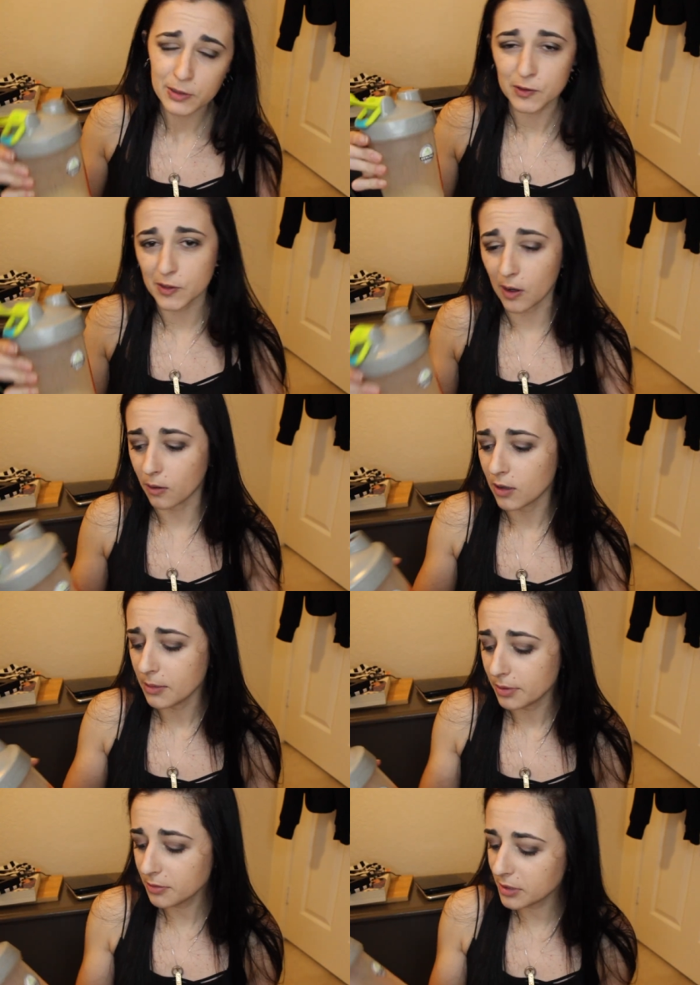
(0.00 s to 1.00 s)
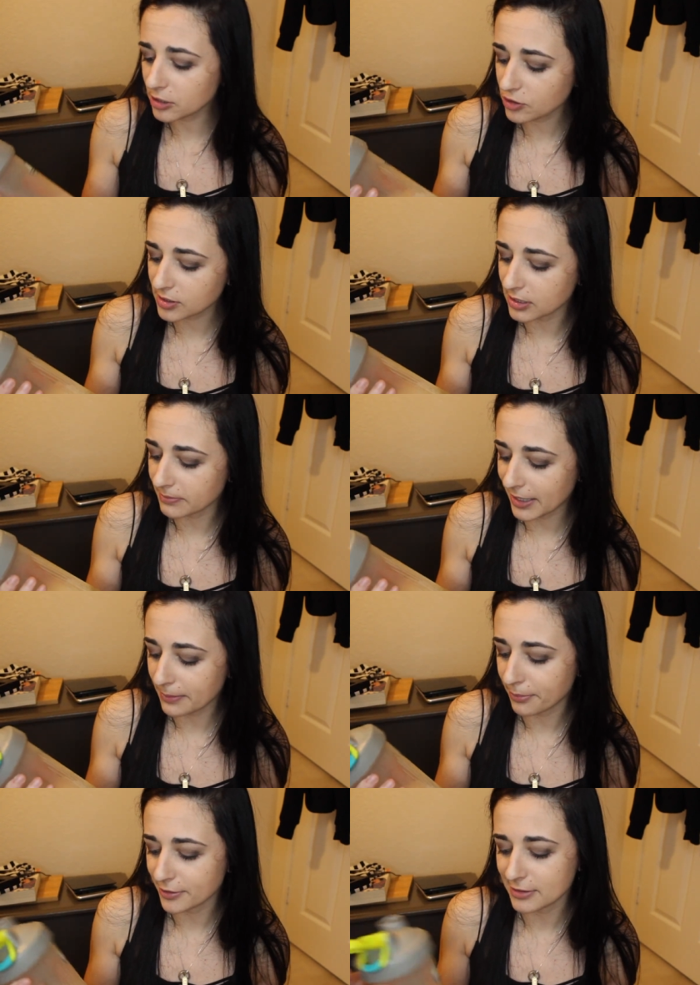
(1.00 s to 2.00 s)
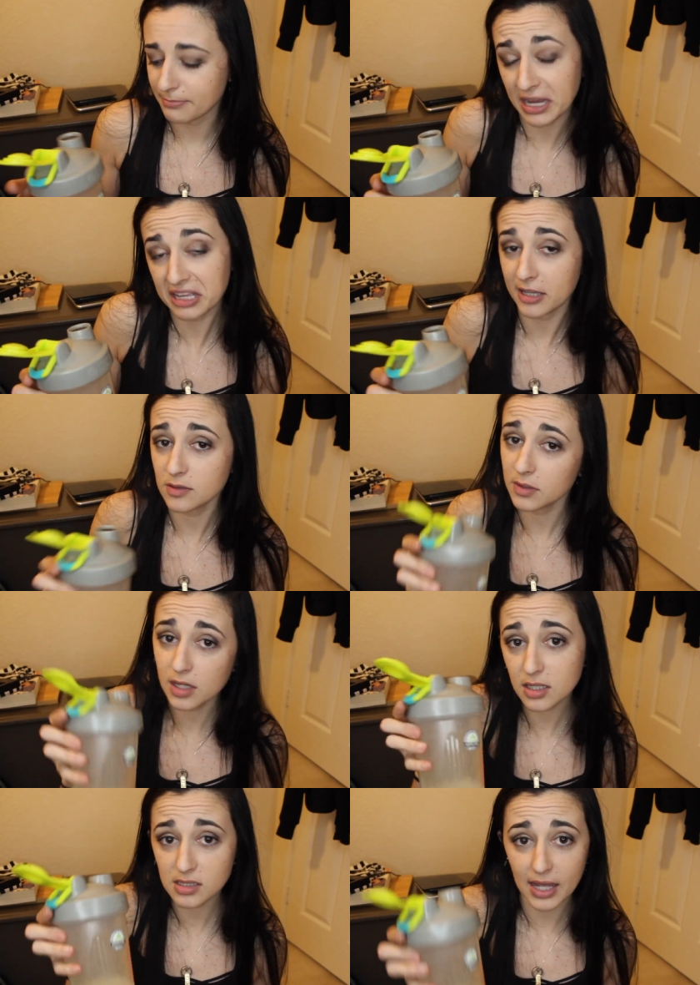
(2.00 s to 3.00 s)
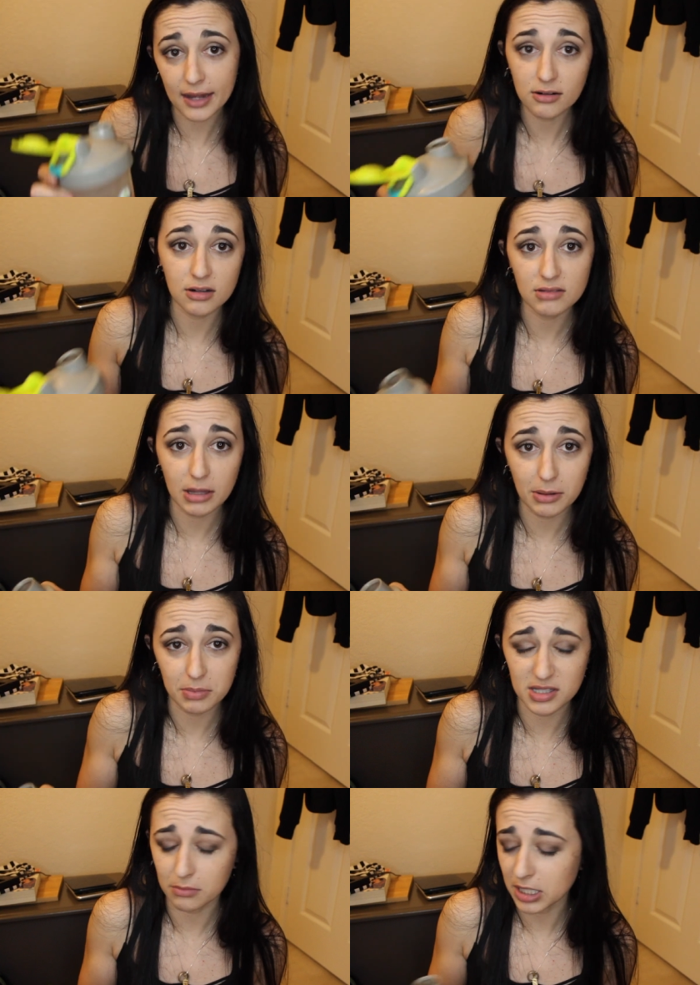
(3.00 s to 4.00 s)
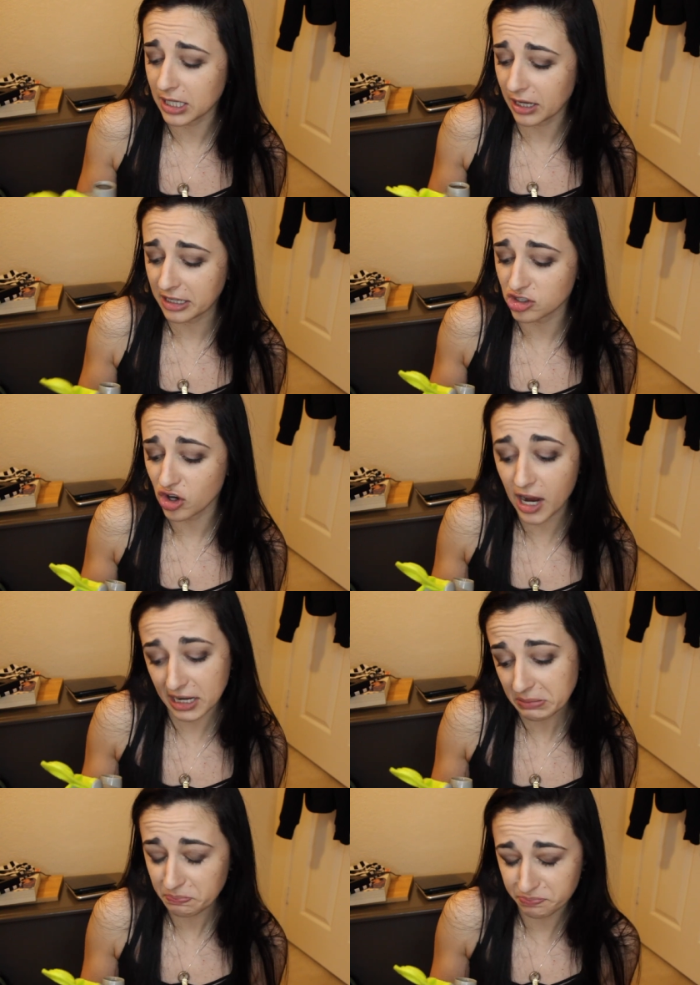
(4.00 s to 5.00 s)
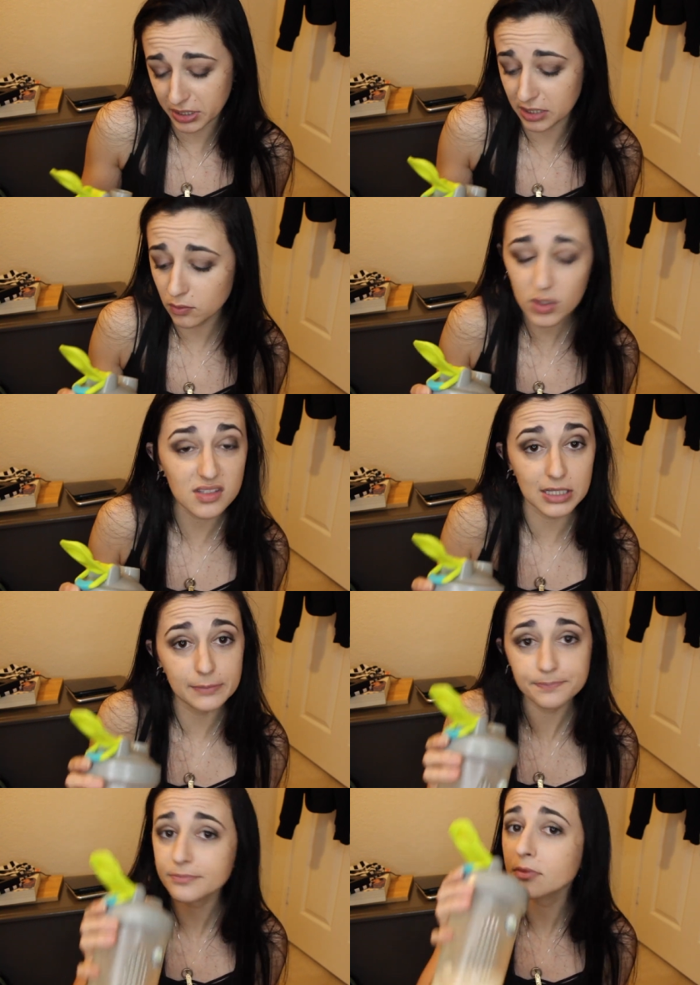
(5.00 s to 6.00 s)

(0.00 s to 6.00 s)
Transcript: So, but it would be interesting making protein pancakes with this. I don't know. That might be something I can try, but we'll see.